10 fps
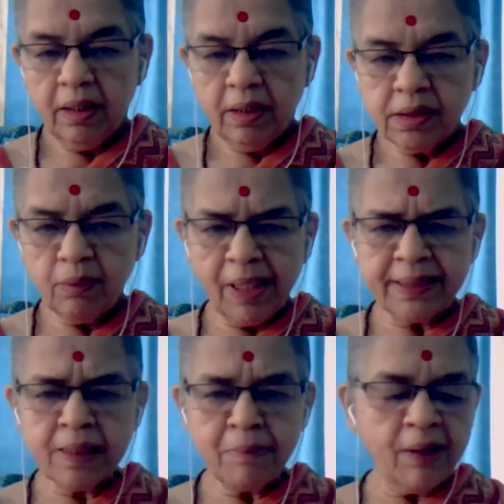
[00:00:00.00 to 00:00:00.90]
So what
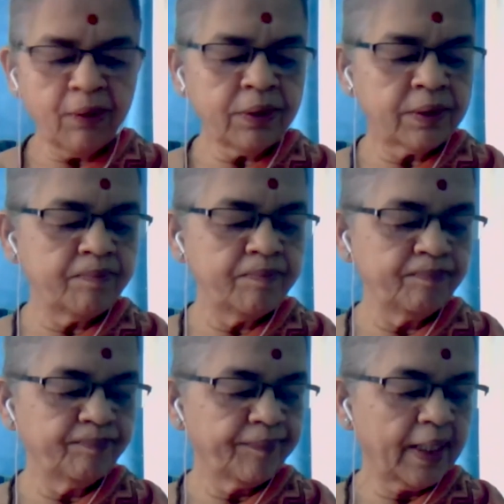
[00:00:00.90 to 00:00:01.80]
is about,
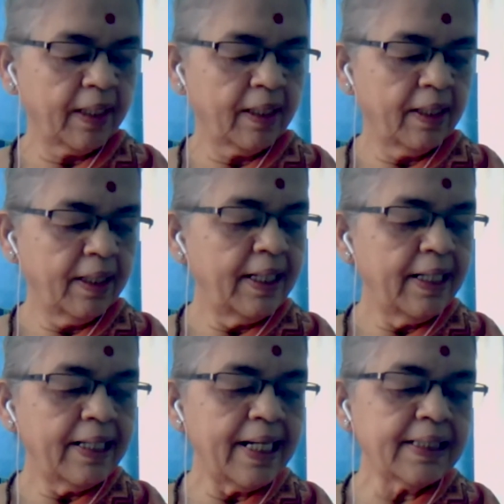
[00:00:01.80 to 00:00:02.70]

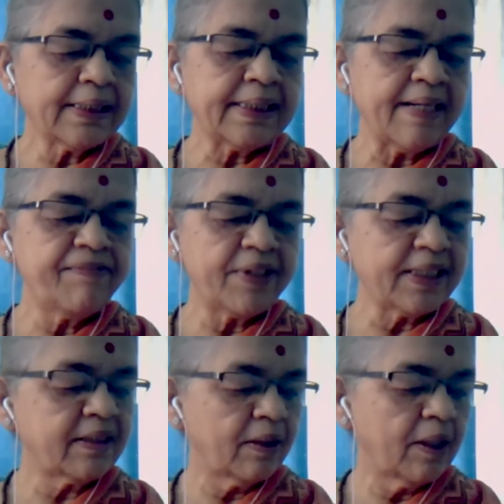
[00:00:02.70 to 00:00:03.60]
let us say
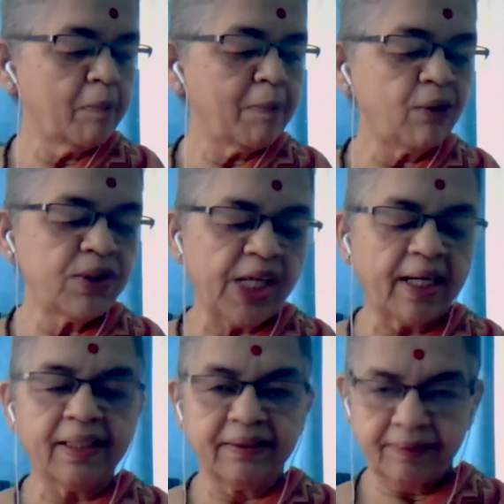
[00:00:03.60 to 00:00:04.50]
first about Jagat.